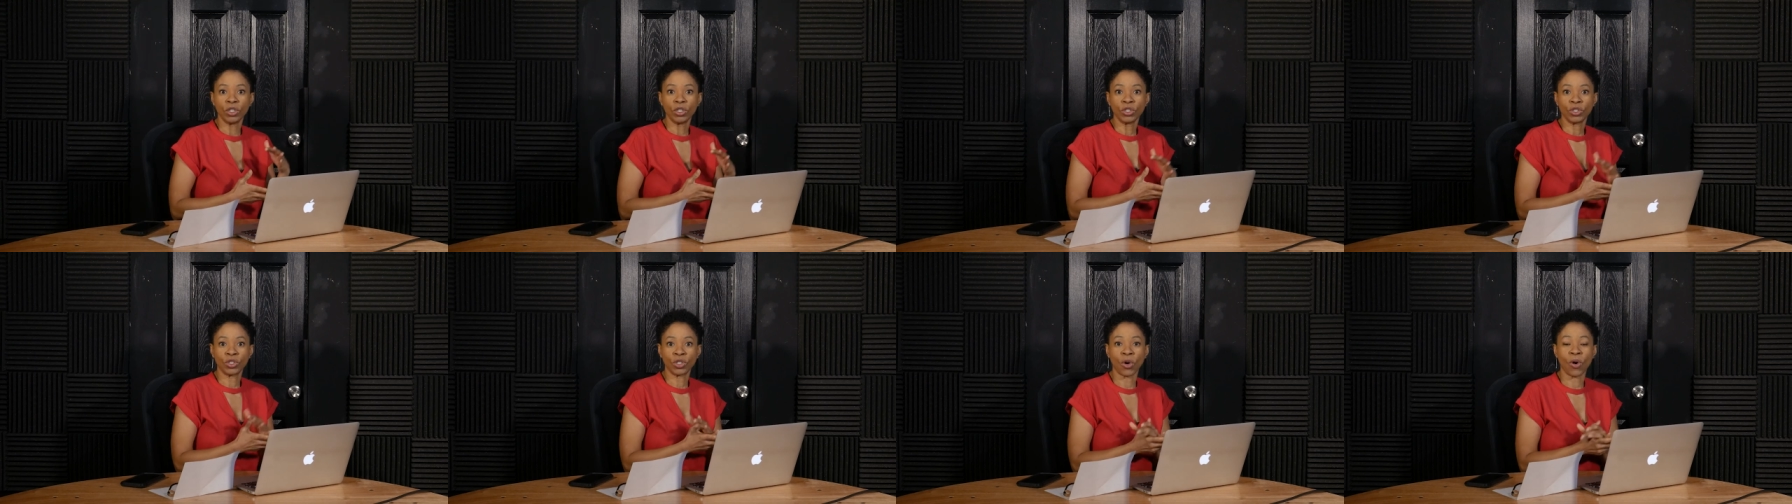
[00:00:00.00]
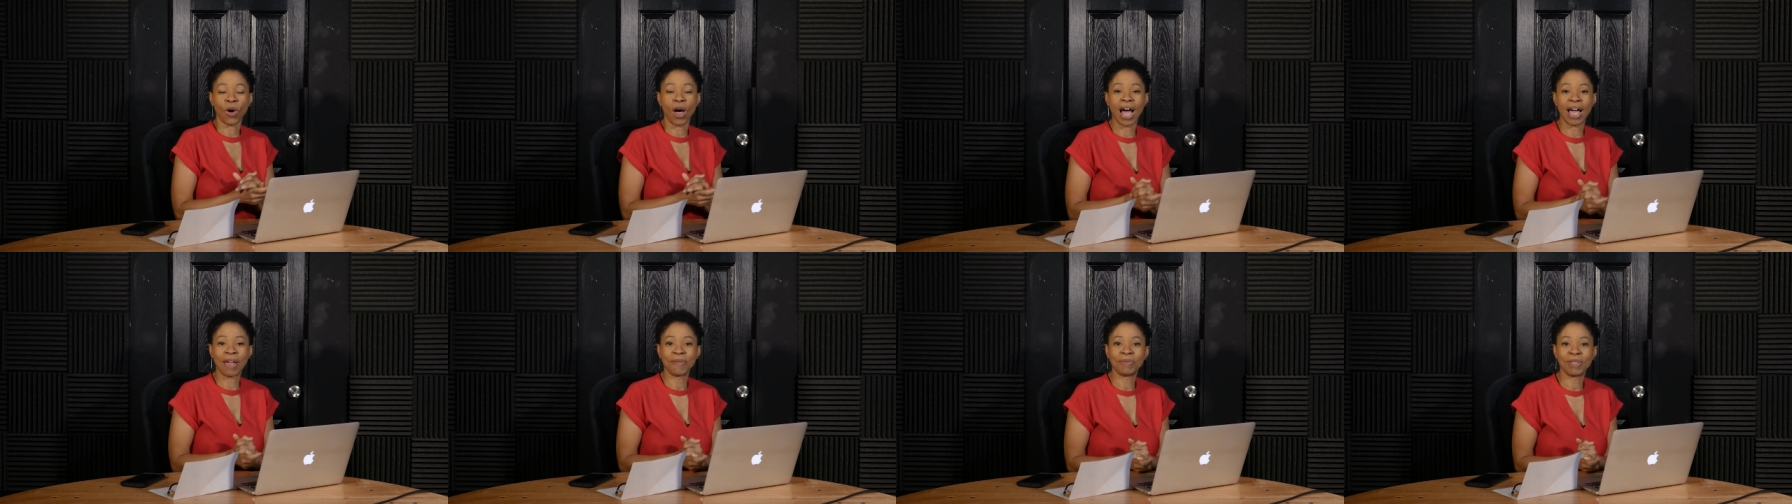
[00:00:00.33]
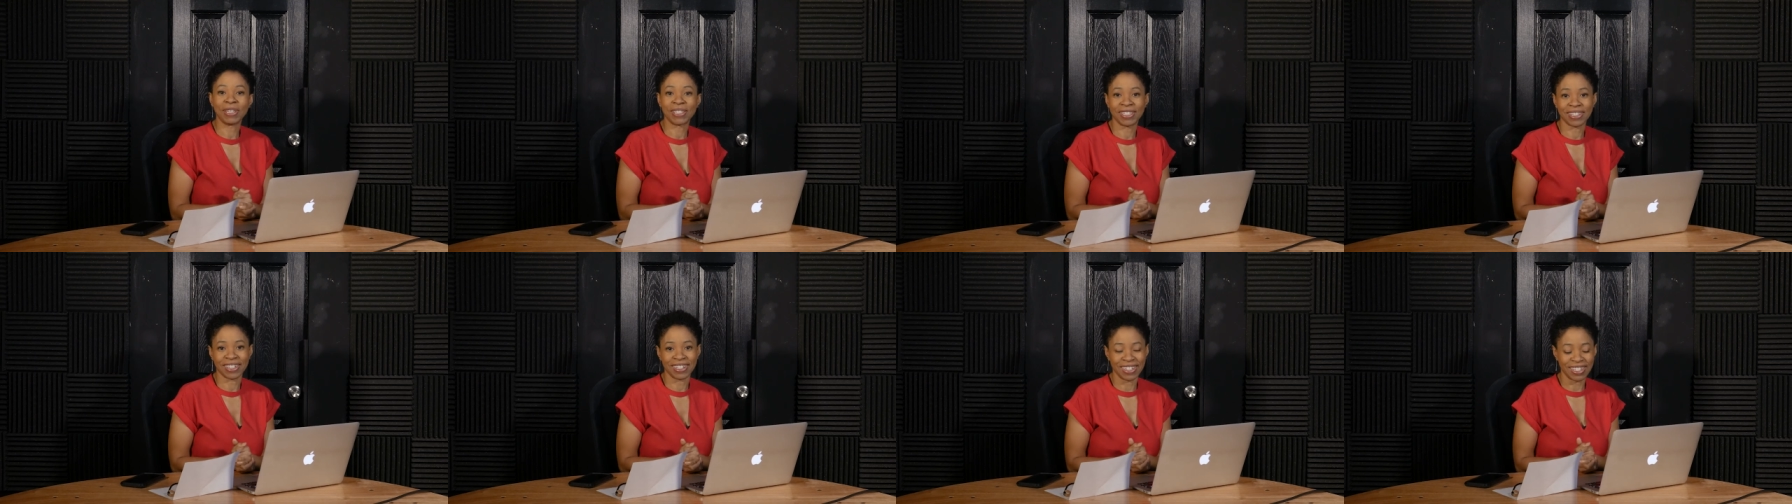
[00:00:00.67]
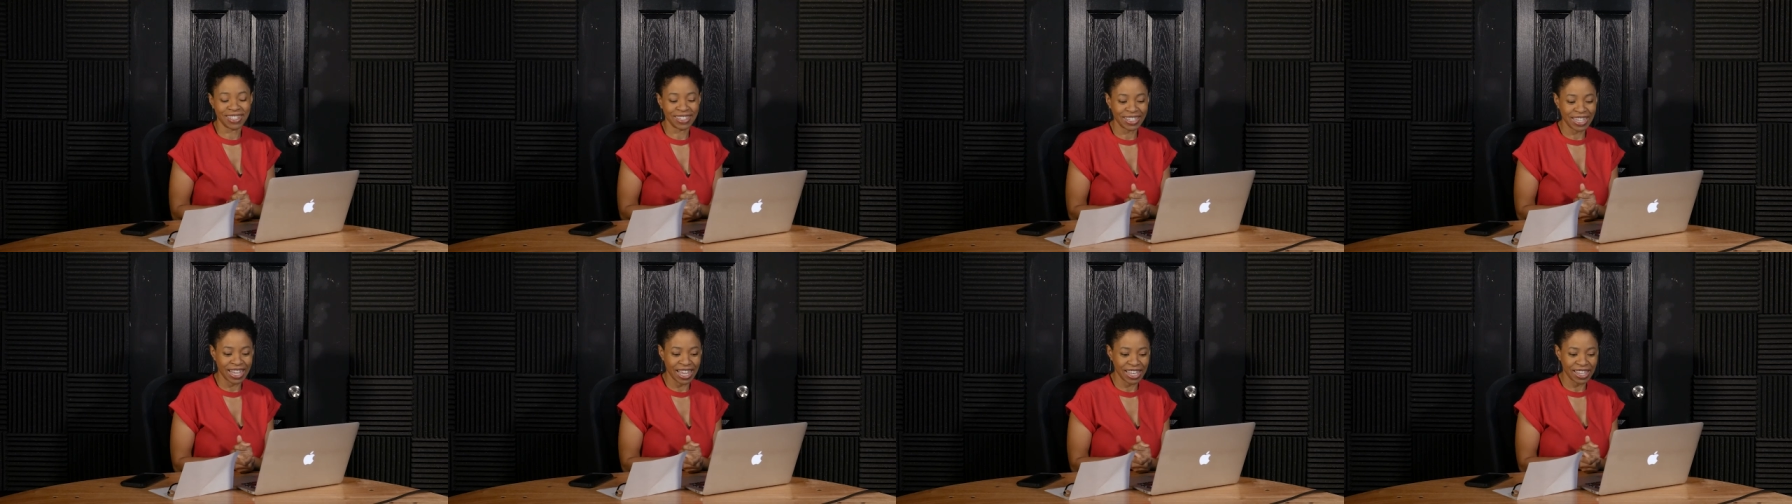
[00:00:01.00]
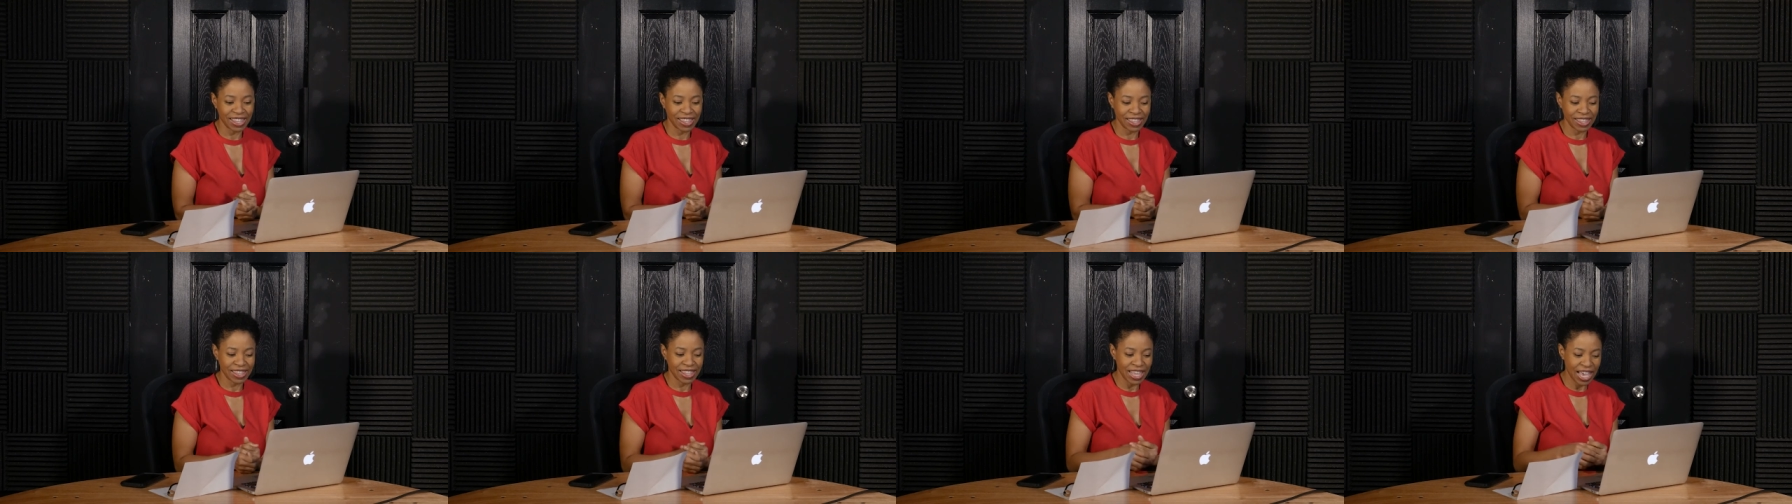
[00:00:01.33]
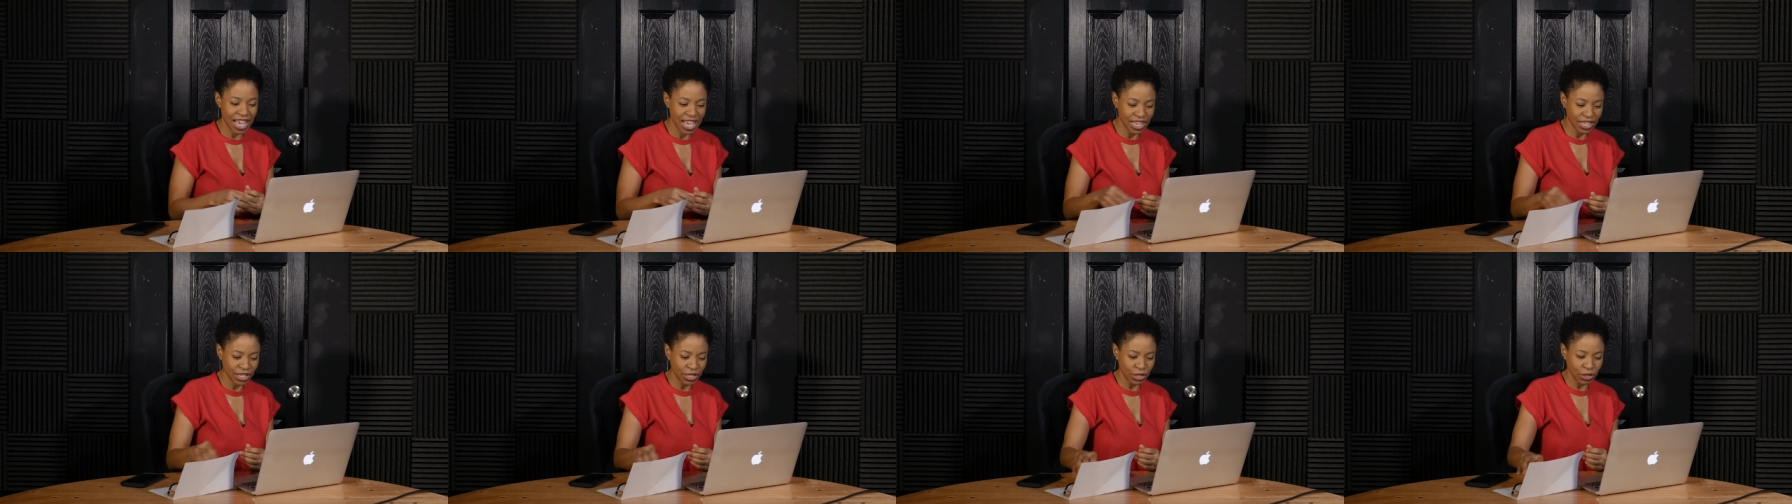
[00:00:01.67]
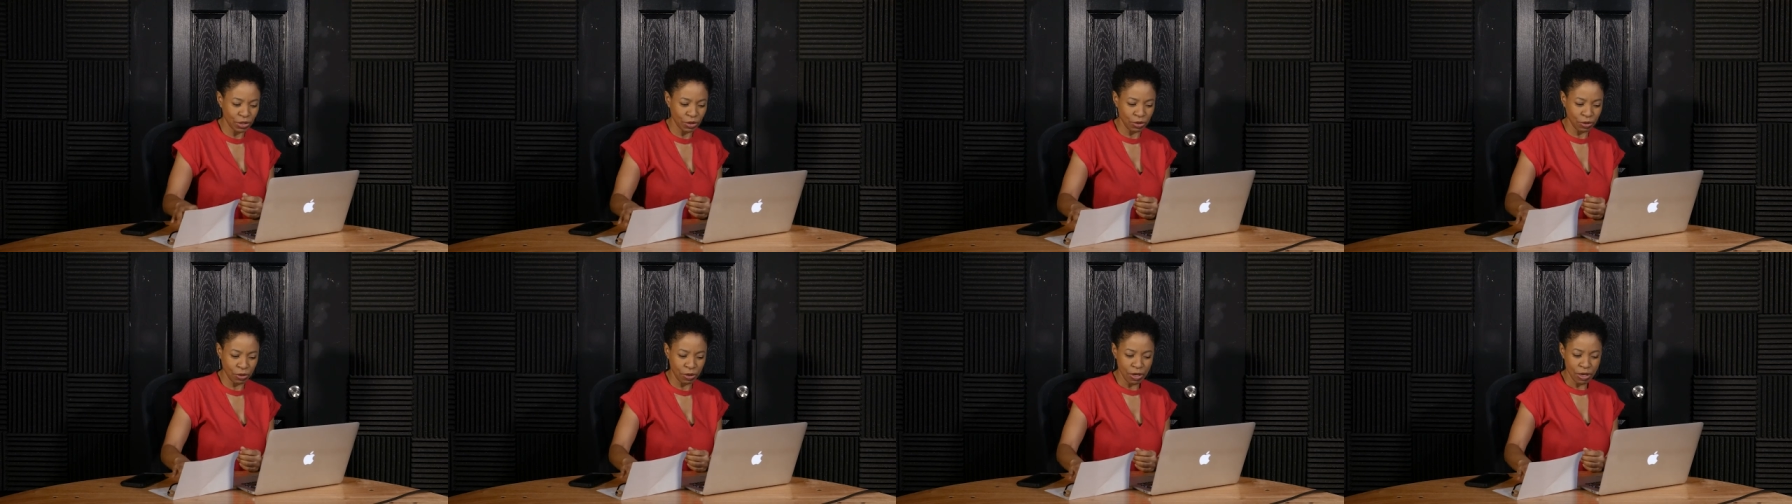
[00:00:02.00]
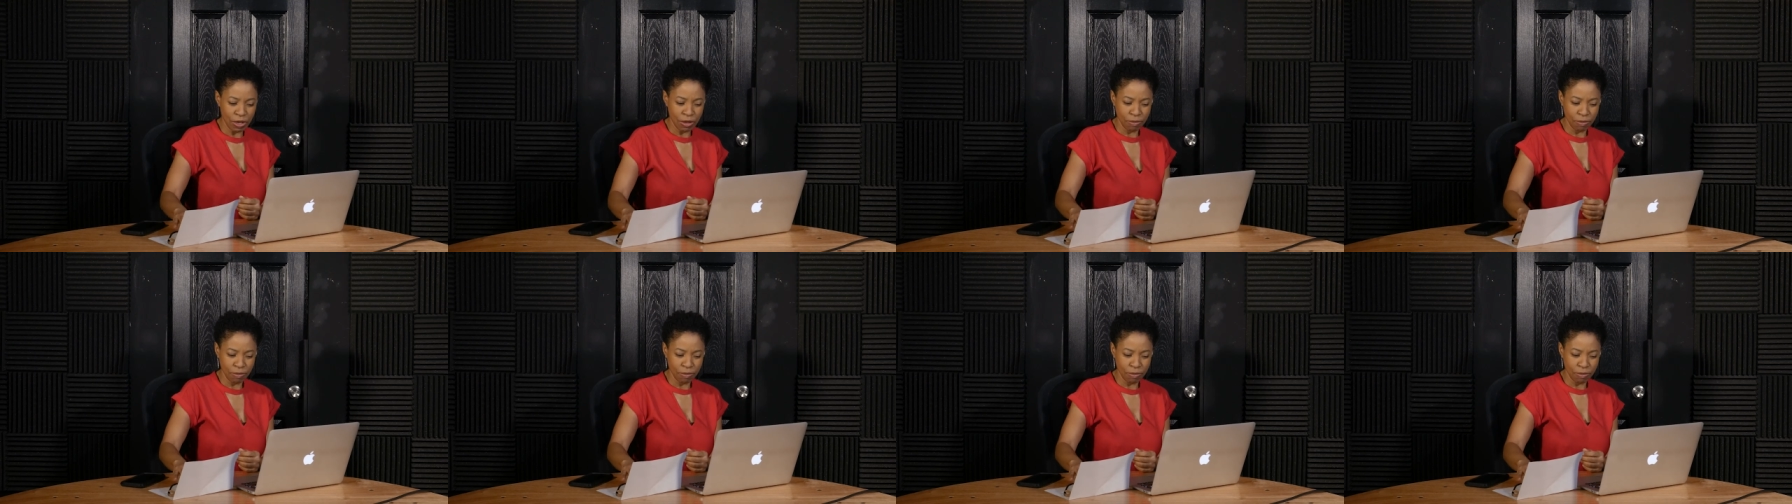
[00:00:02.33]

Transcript: So I'm just going to say thank you,